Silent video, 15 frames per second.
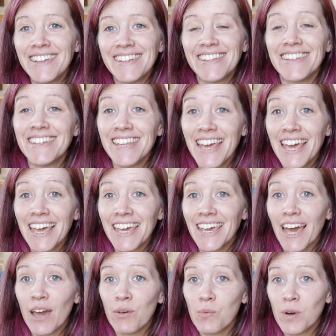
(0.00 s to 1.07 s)

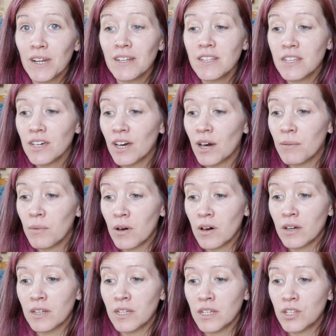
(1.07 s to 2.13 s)
Today I wanted to come
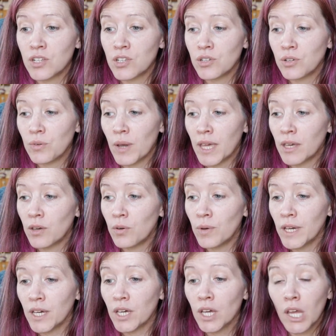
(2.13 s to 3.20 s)
on and do a
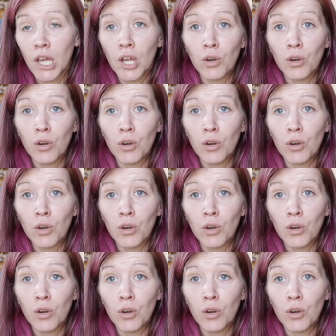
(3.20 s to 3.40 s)
quick